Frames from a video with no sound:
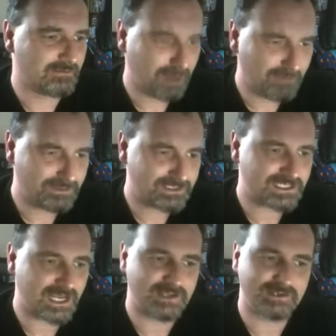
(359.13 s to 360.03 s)
pump and
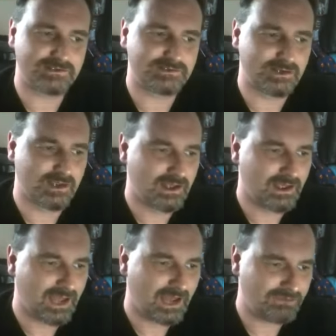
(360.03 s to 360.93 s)
suck and
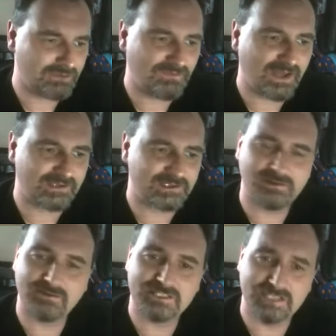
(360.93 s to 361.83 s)
out the fat until you can